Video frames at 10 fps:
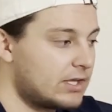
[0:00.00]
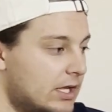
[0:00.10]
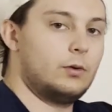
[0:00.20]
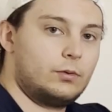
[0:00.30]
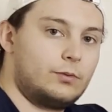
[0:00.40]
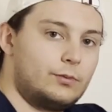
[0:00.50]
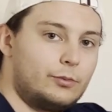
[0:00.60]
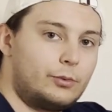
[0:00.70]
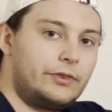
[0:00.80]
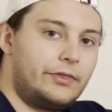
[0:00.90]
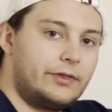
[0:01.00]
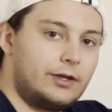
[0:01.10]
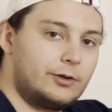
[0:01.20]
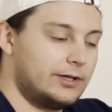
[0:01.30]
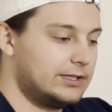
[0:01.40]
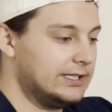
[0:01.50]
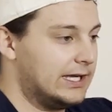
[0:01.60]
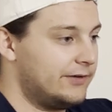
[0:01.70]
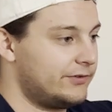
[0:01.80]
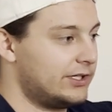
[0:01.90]
Oh, one thing quickly
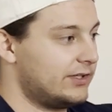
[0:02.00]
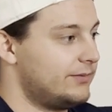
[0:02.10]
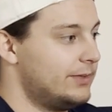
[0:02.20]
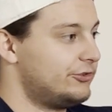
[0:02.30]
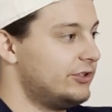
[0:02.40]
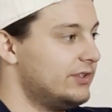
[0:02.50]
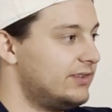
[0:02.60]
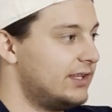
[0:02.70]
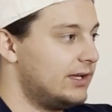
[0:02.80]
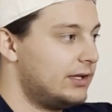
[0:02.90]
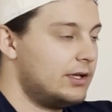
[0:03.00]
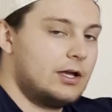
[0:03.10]
I forgot to mention is that